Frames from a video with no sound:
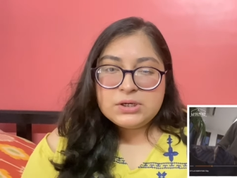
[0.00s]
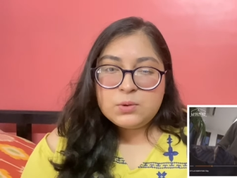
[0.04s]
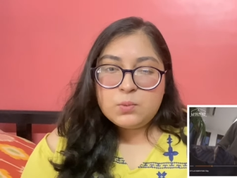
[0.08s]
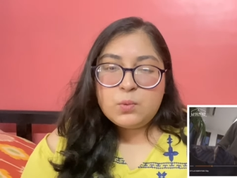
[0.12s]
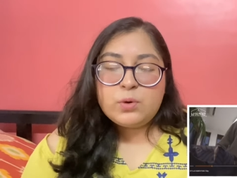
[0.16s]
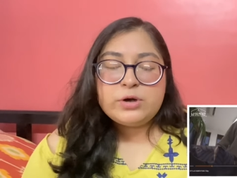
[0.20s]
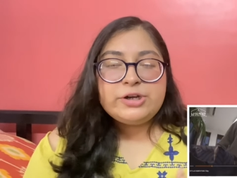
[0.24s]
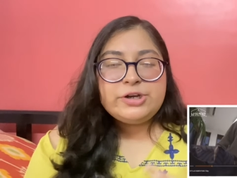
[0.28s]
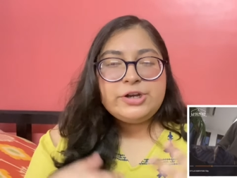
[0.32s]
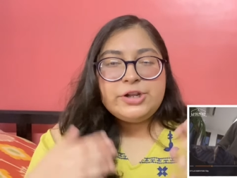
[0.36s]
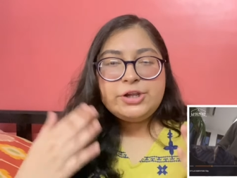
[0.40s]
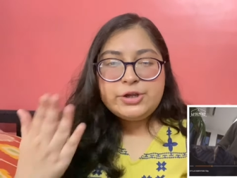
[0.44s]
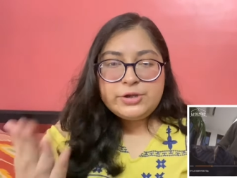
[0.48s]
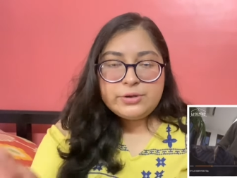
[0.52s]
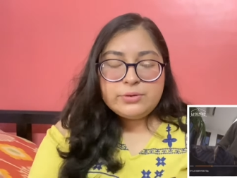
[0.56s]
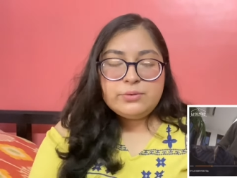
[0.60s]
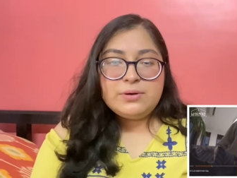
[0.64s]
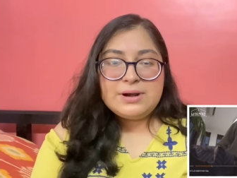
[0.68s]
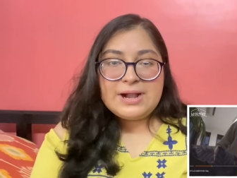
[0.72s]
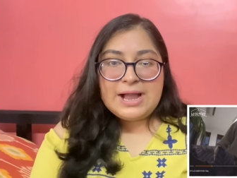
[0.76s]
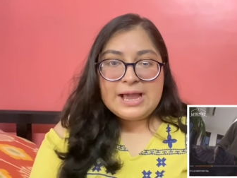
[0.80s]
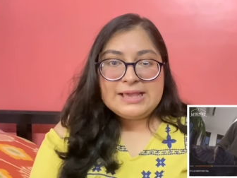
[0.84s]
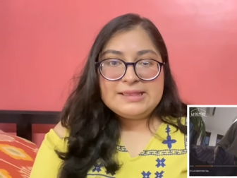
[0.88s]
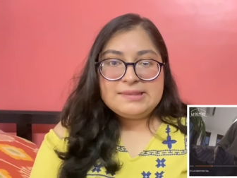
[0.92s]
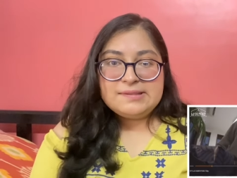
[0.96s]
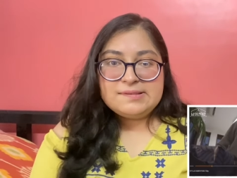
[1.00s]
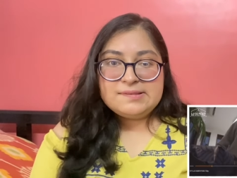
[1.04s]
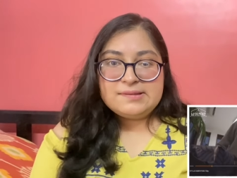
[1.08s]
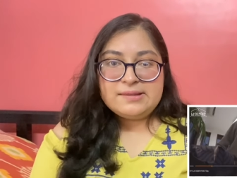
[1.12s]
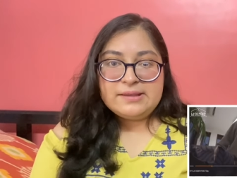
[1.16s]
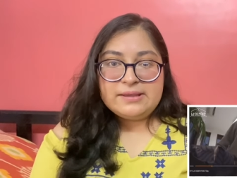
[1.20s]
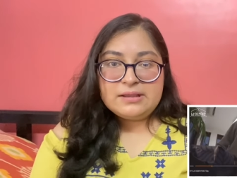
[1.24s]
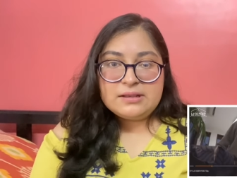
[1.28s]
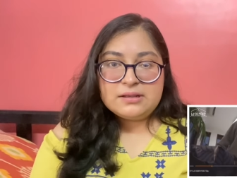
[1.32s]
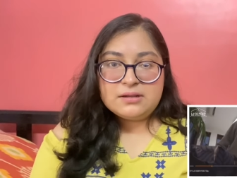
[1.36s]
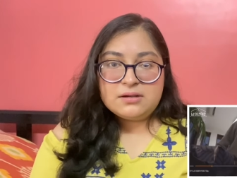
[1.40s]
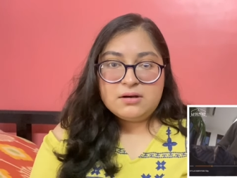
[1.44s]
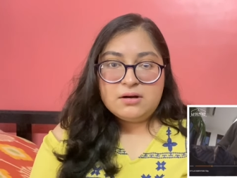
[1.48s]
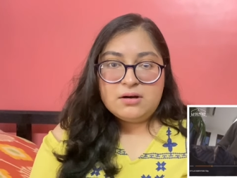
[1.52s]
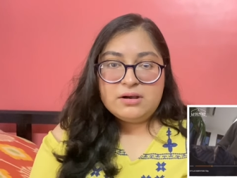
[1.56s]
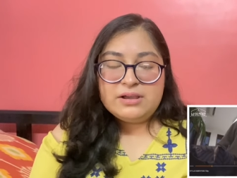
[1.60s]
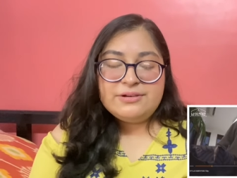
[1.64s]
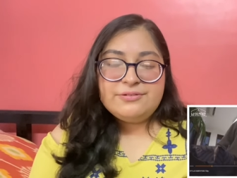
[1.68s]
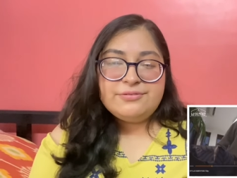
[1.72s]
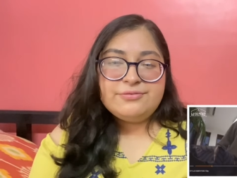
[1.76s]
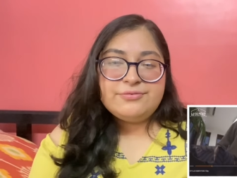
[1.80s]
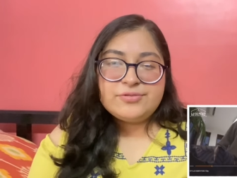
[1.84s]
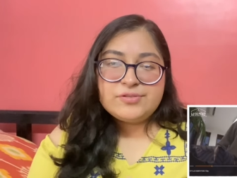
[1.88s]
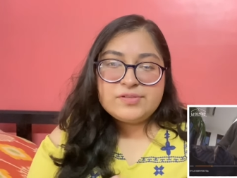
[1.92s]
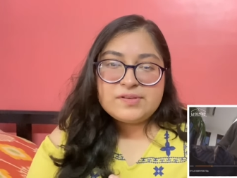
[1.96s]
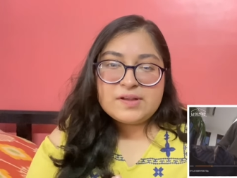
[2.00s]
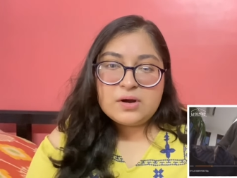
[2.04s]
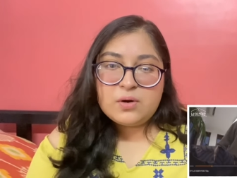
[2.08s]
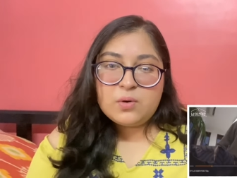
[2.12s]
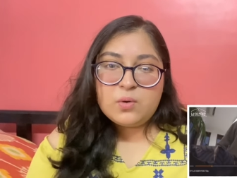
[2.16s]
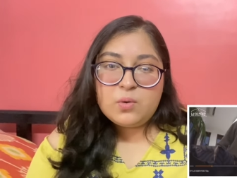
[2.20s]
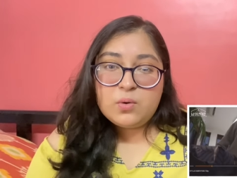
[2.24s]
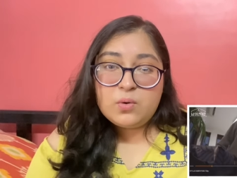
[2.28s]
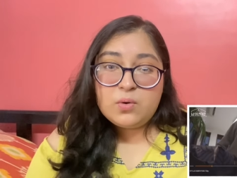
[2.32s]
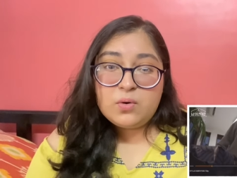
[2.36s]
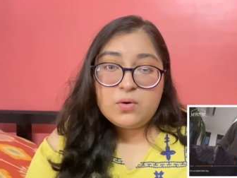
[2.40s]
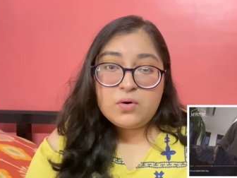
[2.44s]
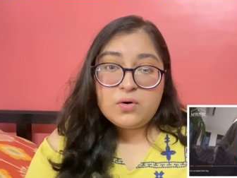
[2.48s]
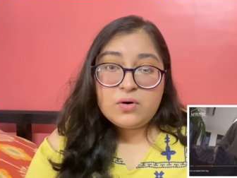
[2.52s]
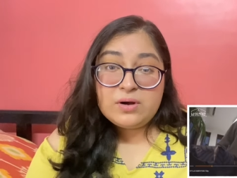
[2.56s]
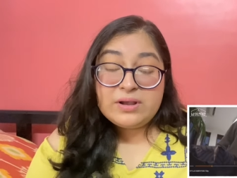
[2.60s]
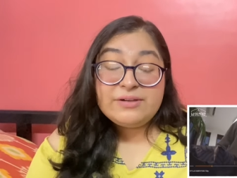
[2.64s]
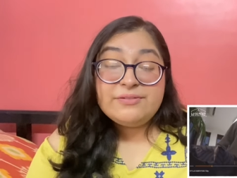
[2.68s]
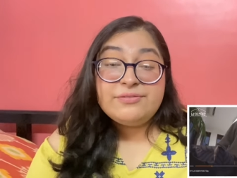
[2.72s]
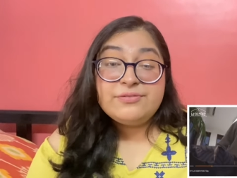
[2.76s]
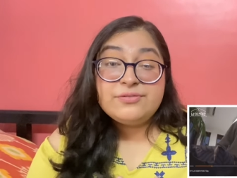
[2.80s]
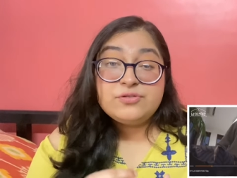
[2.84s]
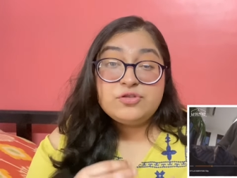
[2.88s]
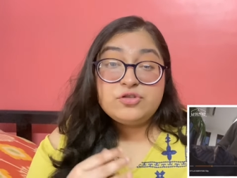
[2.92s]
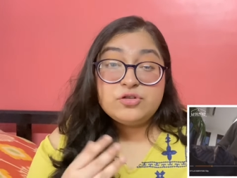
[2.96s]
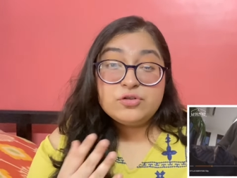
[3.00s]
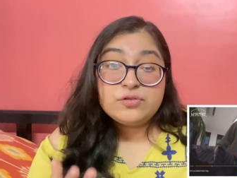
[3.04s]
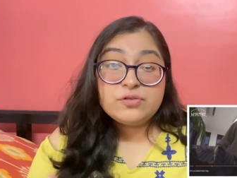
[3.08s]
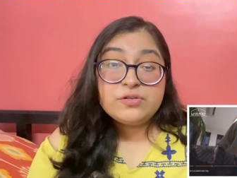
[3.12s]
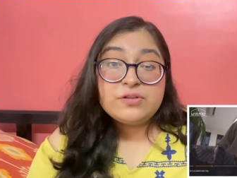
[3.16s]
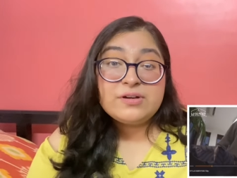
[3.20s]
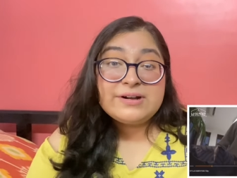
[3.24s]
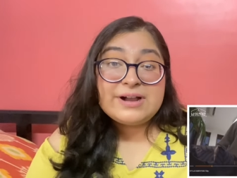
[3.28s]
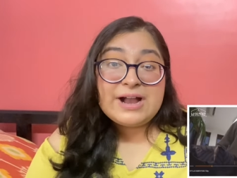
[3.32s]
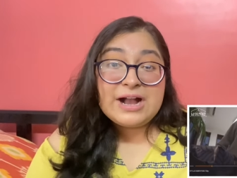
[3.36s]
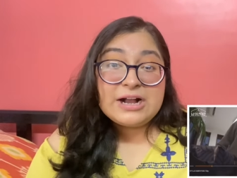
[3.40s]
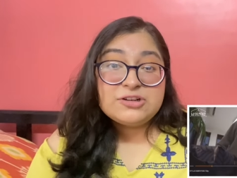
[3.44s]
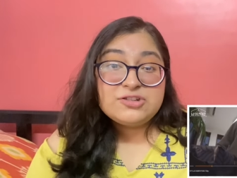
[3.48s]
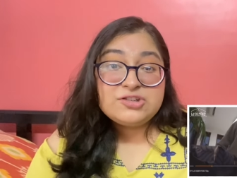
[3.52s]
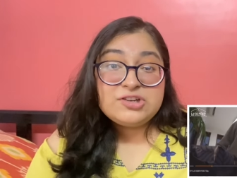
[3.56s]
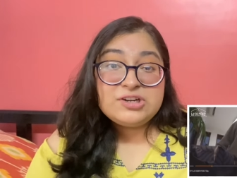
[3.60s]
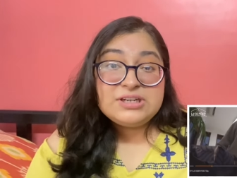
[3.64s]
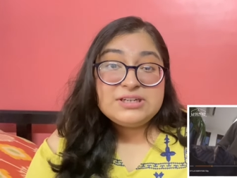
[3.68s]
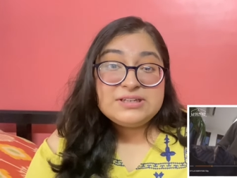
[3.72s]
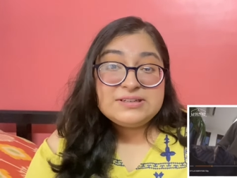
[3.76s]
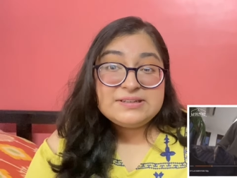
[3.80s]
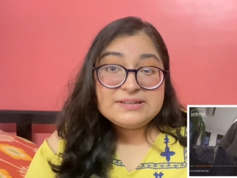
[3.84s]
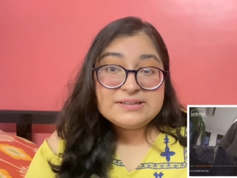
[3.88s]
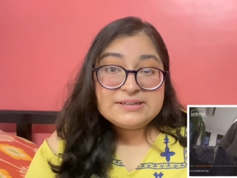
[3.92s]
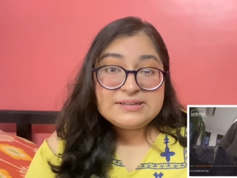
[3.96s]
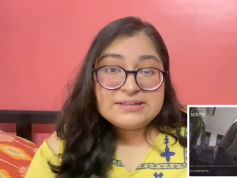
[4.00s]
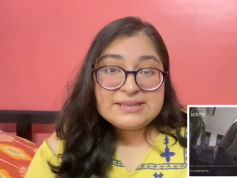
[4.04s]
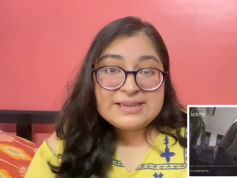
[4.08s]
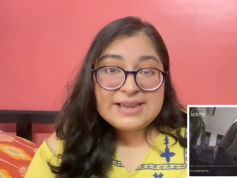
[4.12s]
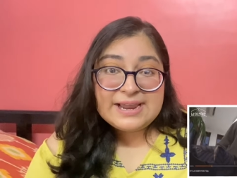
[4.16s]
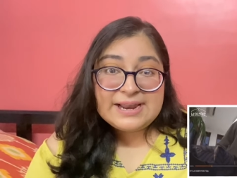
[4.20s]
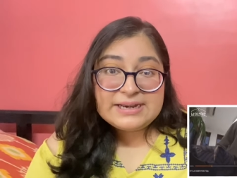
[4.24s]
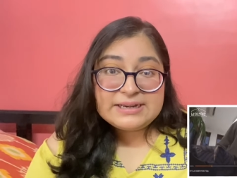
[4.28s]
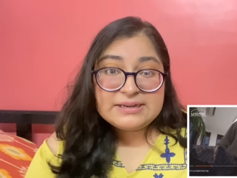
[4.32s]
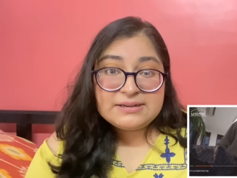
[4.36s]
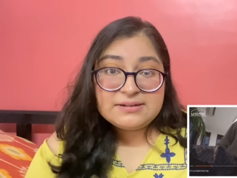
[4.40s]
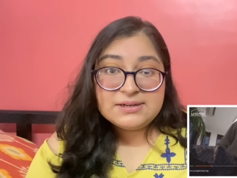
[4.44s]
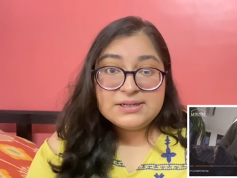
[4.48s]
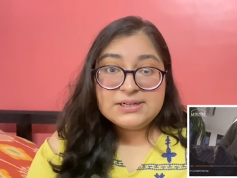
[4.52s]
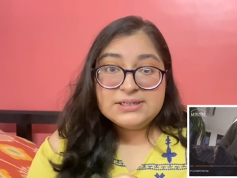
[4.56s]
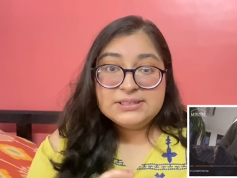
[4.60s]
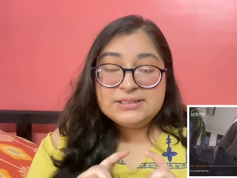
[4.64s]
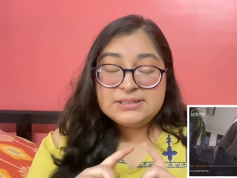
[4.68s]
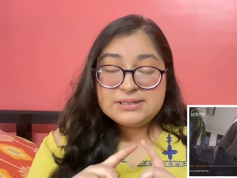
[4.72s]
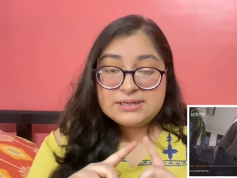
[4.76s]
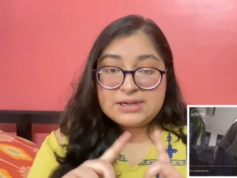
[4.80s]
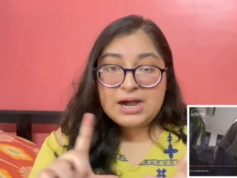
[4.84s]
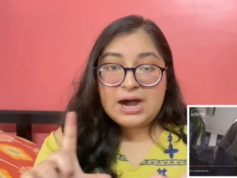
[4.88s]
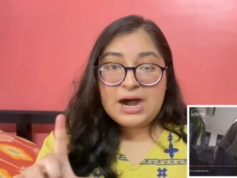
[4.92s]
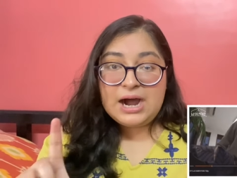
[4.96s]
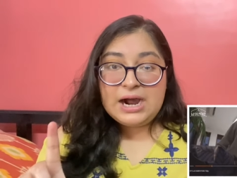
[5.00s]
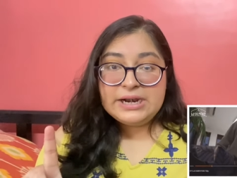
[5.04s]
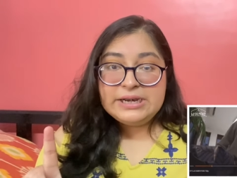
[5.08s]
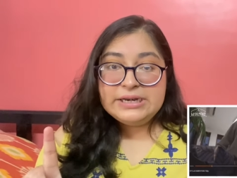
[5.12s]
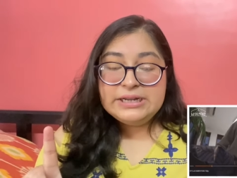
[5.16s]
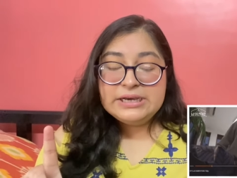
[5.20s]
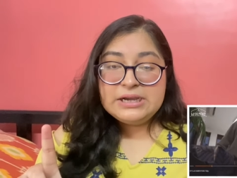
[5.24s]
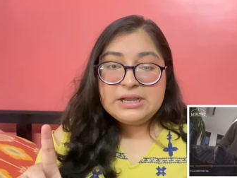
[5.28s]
What do you guys think? Uh, if Seongho, if Junseong actually did get uh, the card,